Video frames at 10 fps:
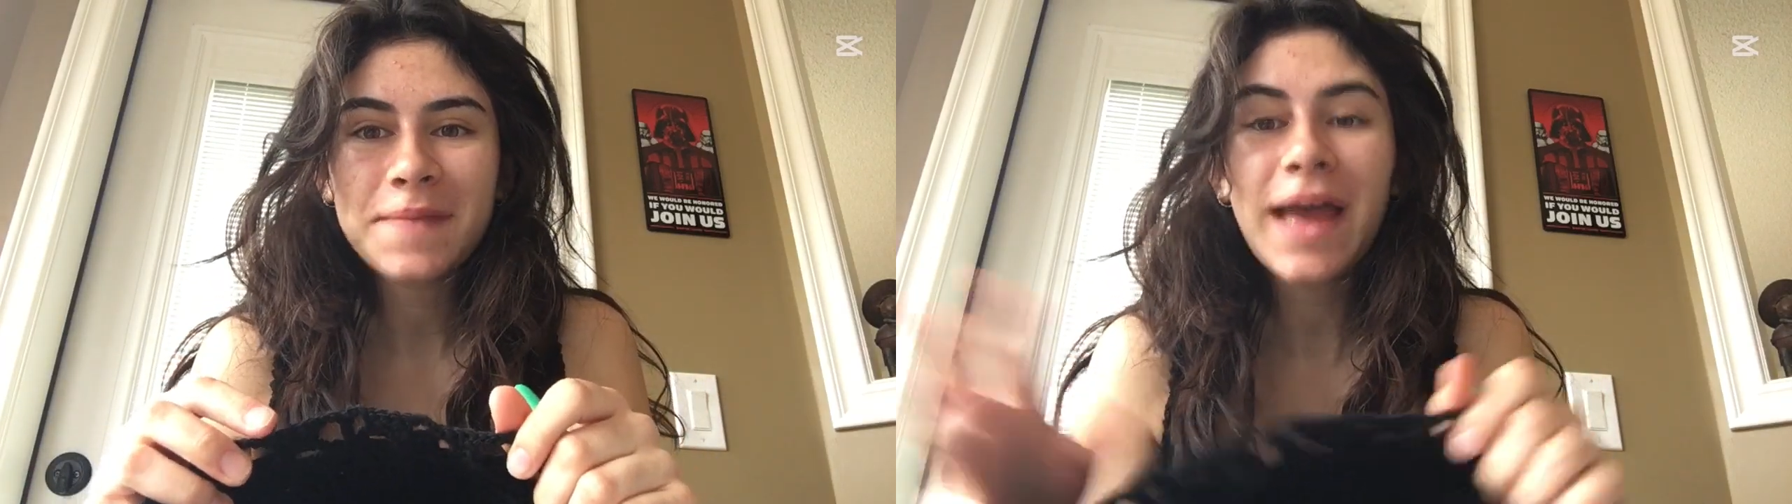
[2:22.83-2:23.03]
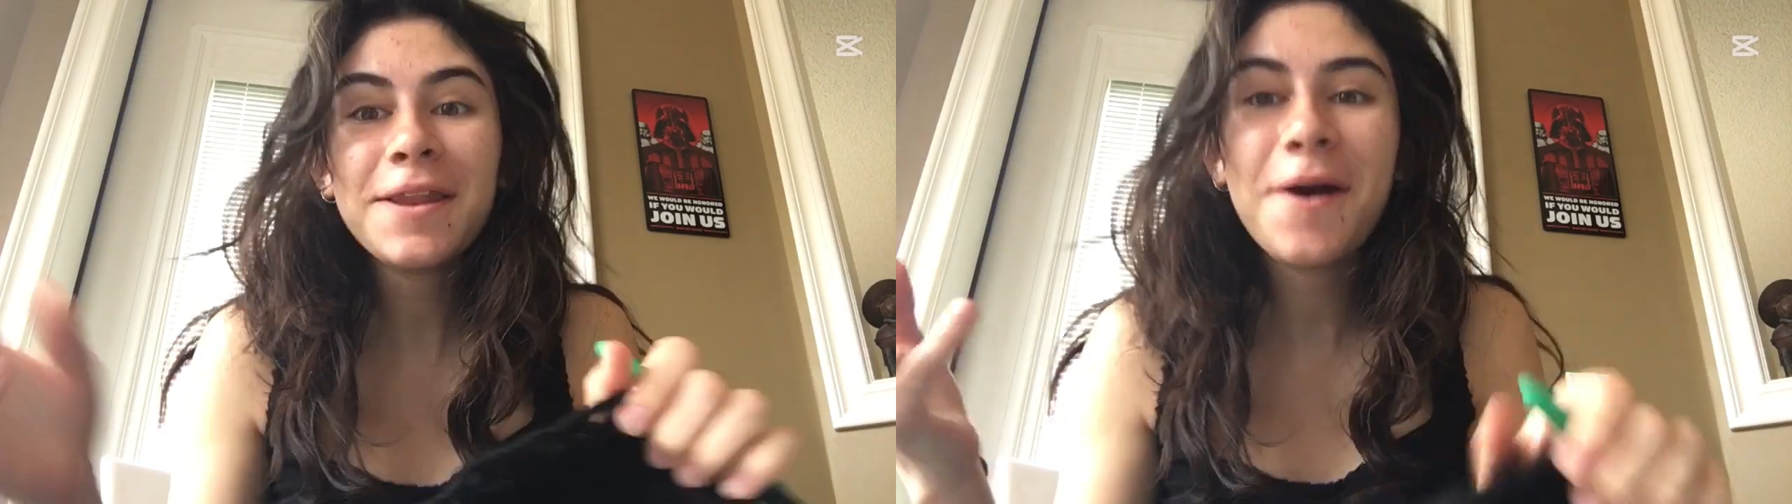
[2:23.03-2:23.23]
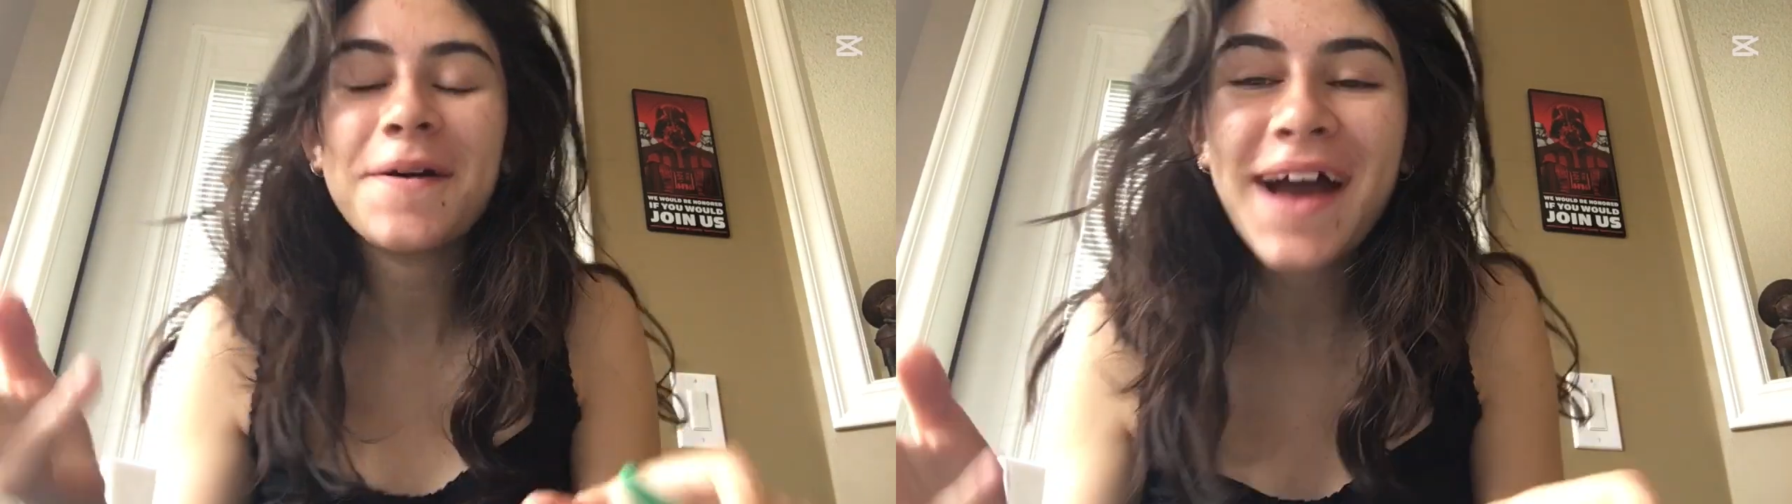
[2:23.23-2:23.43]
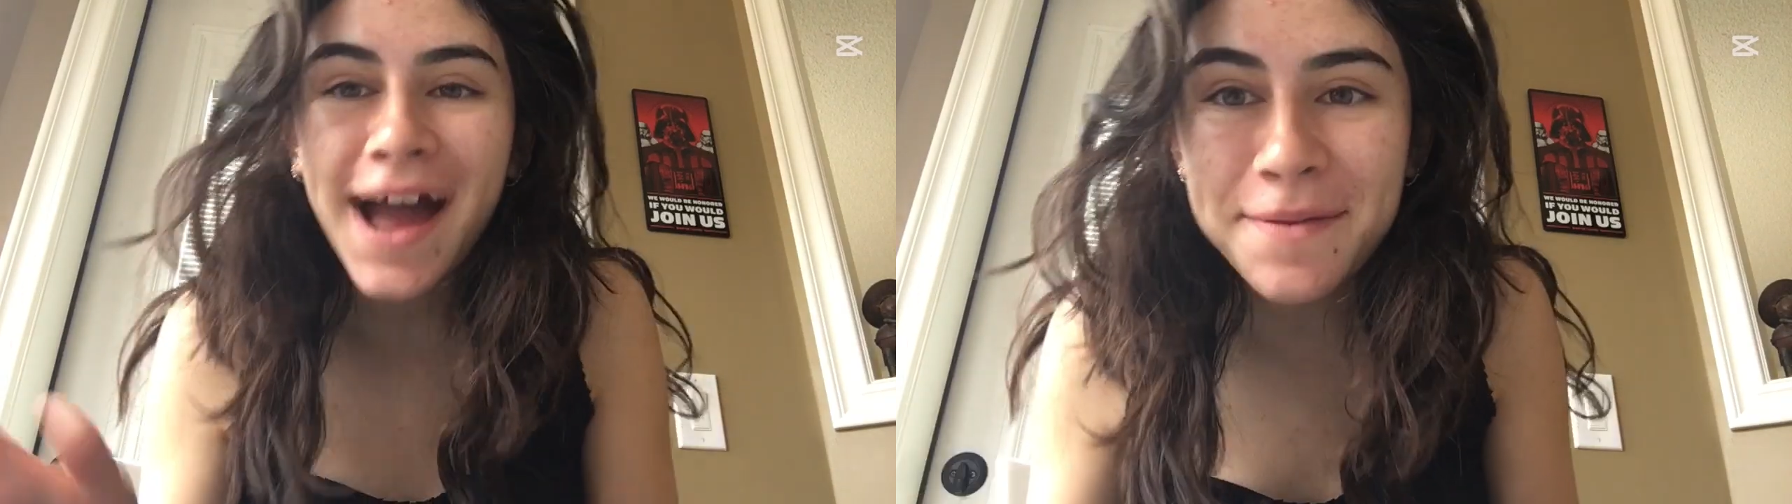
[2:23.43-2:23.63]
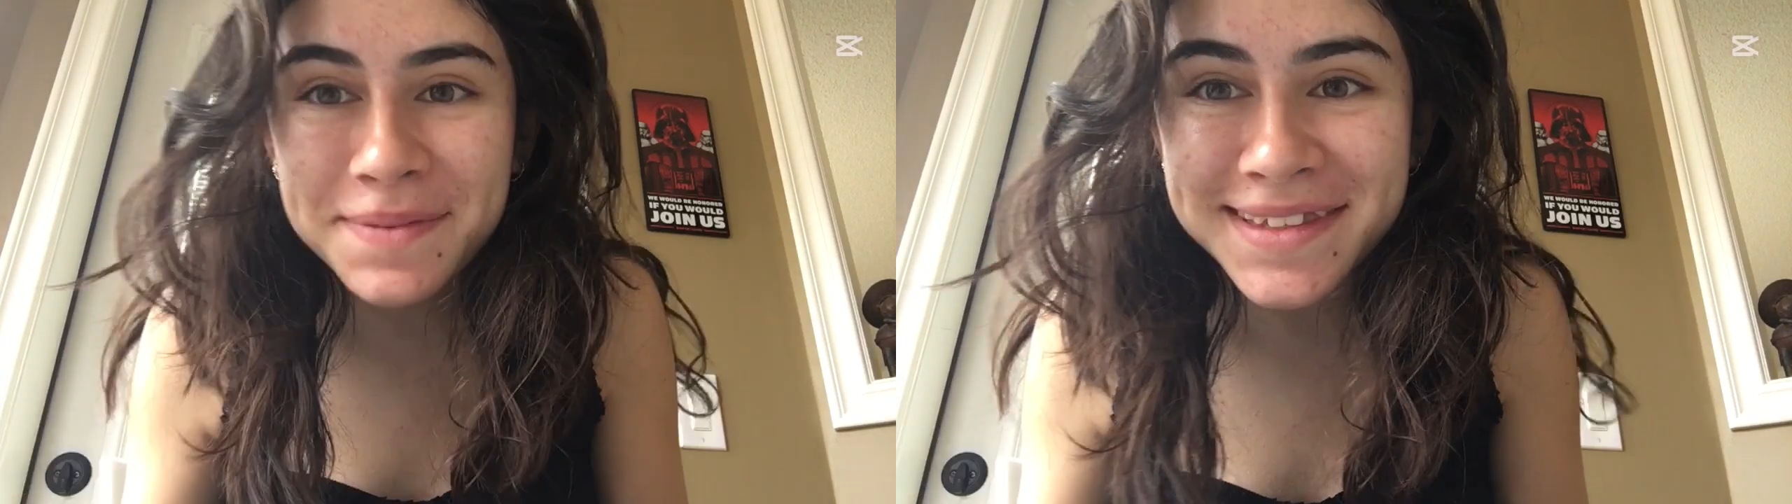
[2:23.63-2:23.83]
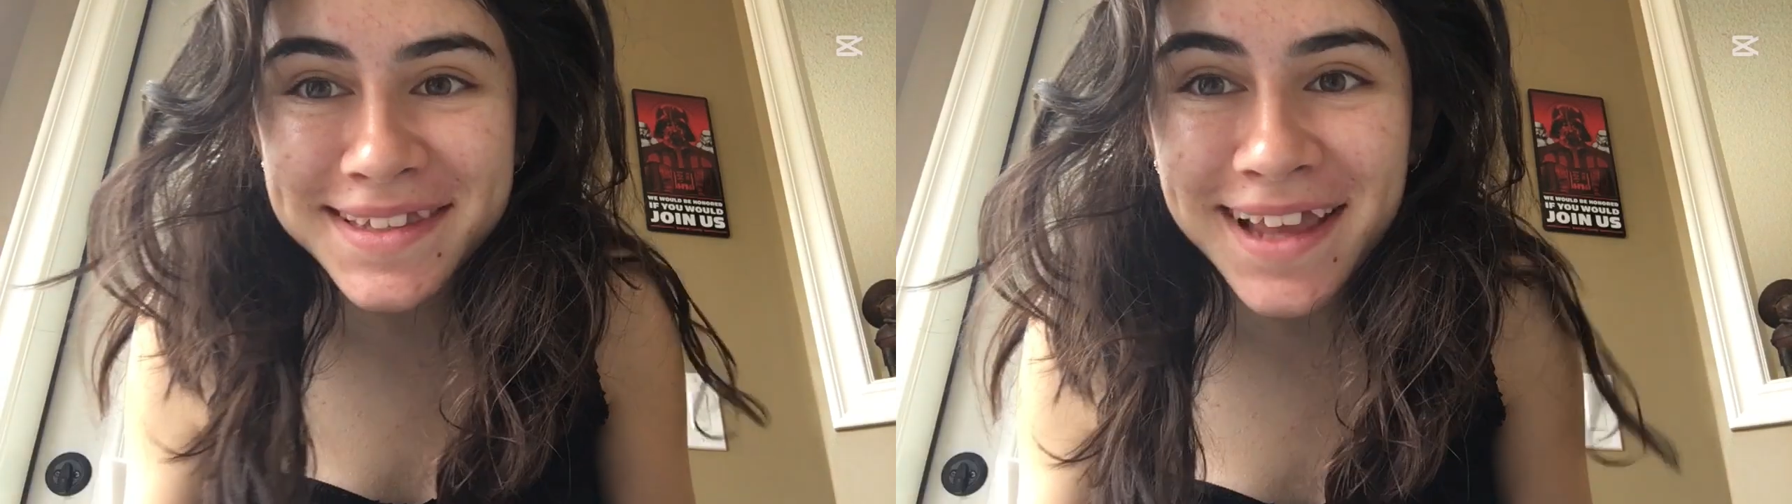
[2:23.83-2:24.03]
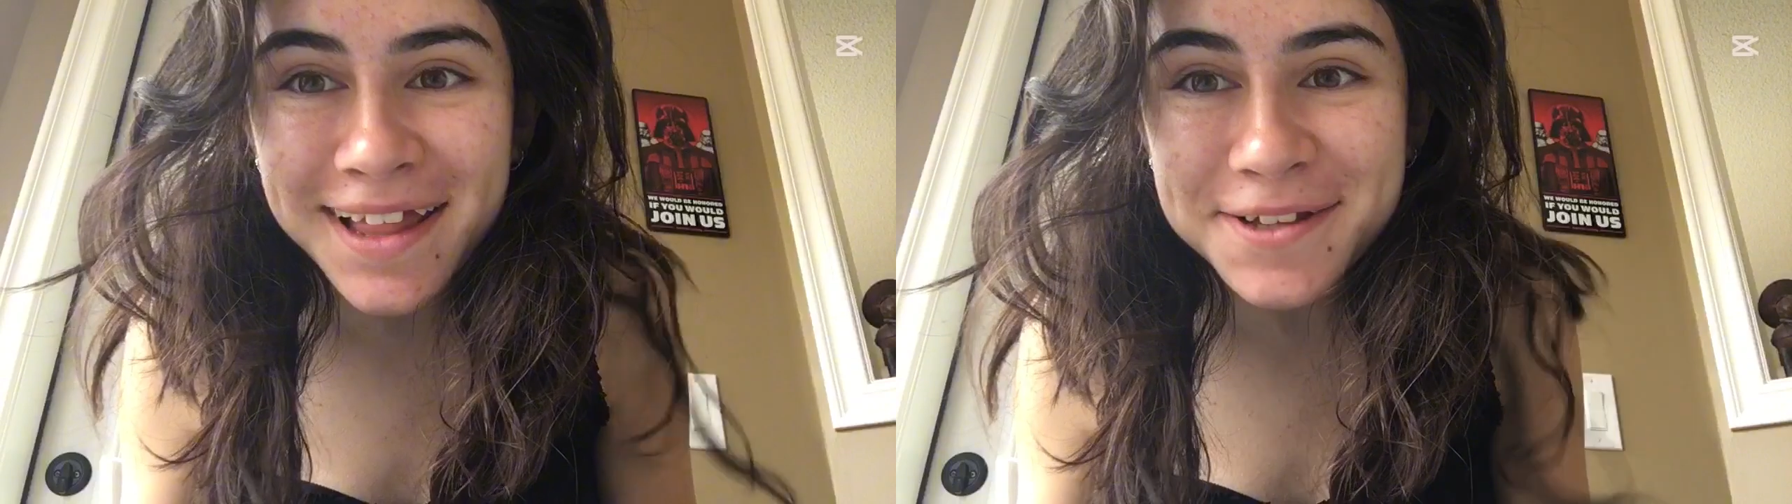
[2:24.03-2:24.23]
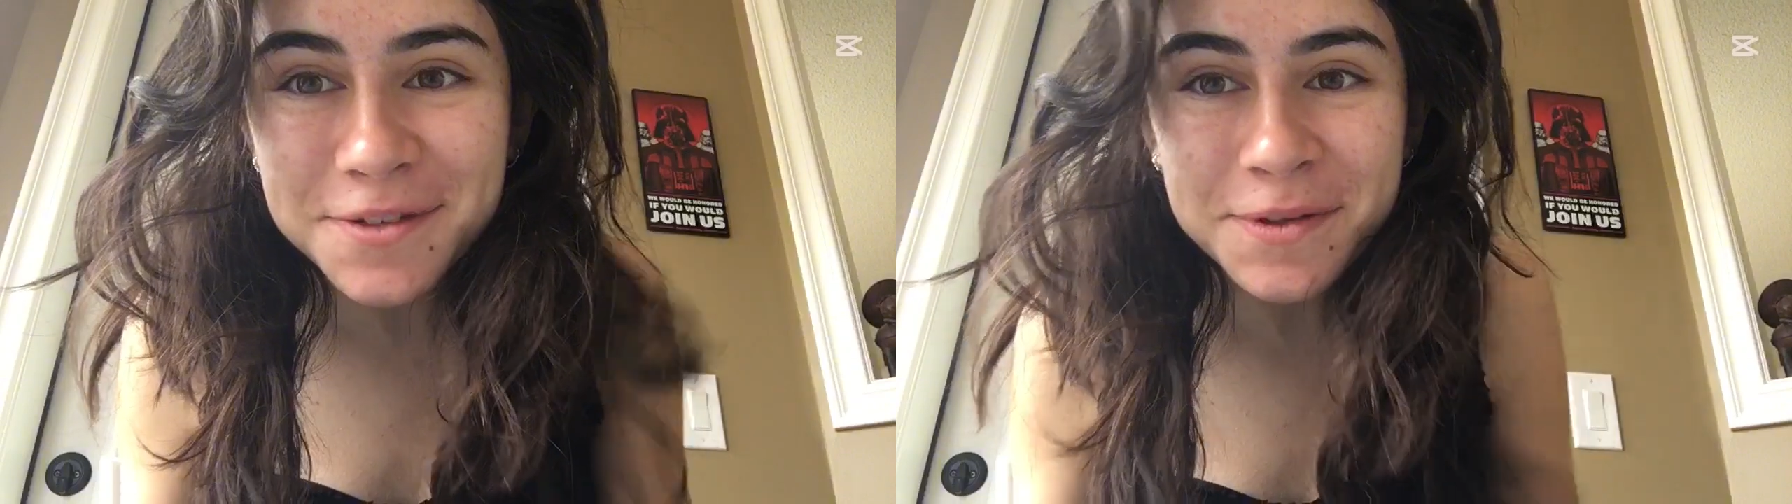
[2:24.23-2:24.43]
I know, I'm piecing
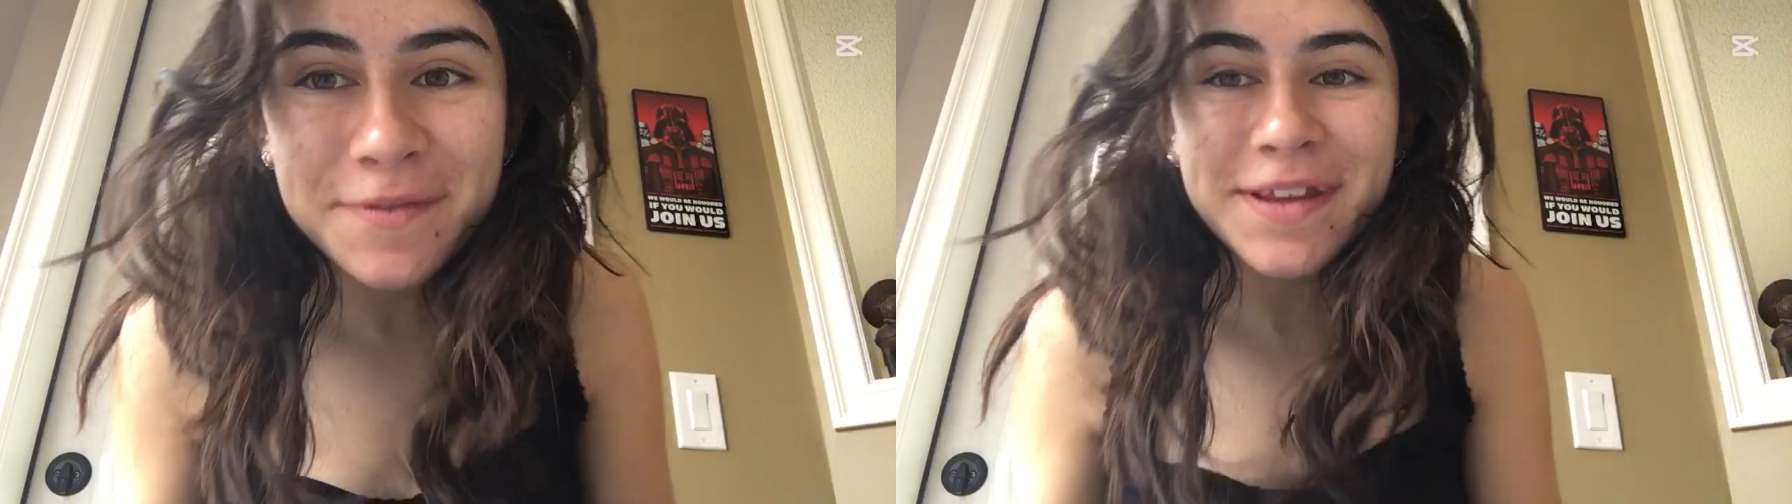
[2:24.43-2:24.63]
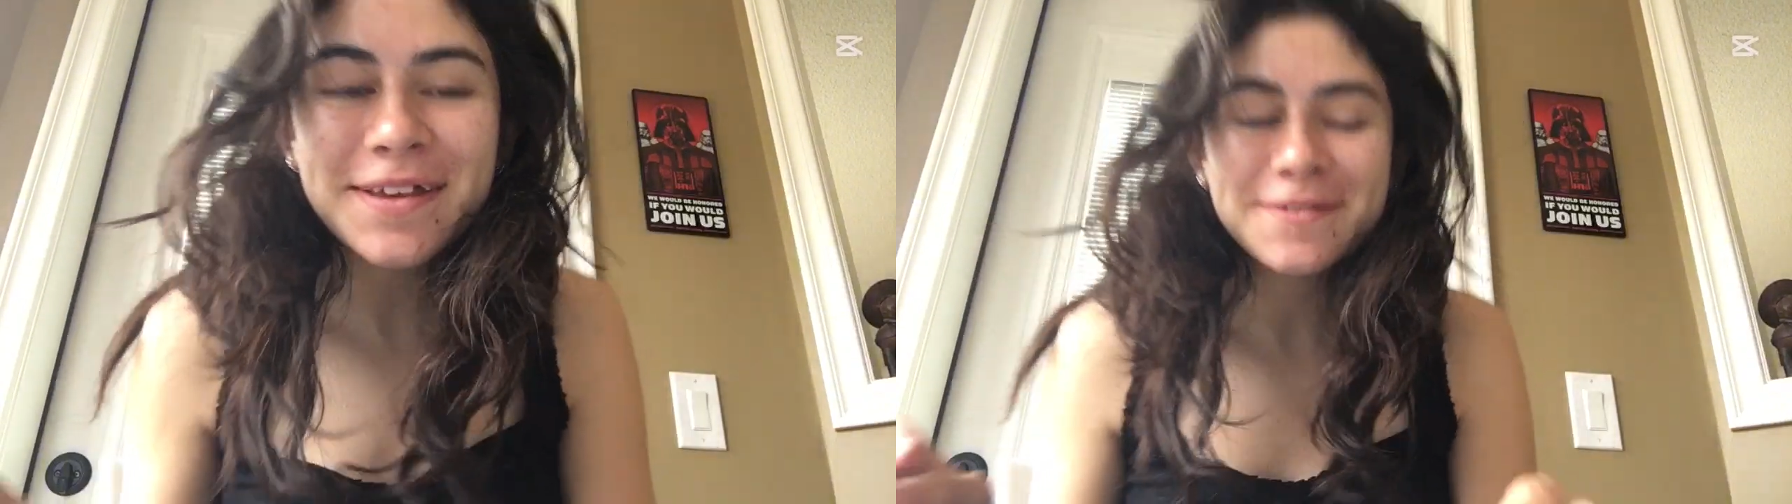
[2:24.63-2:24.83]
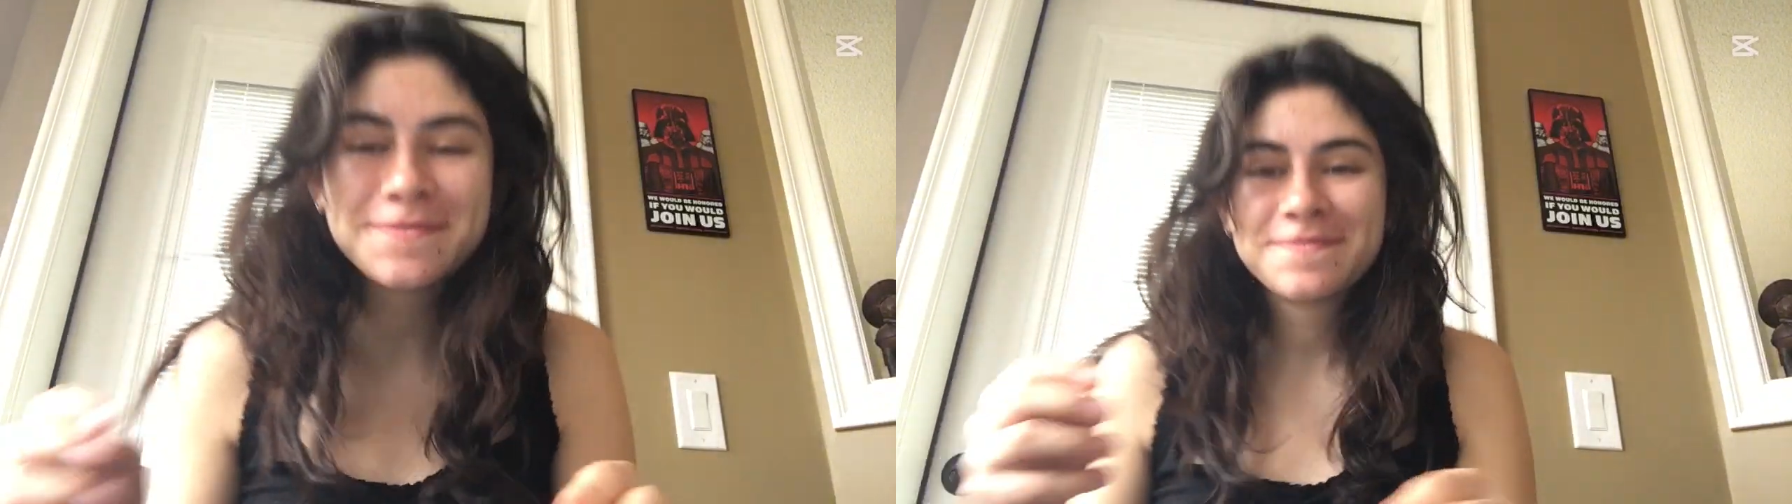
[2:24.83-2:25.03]
together so many videos.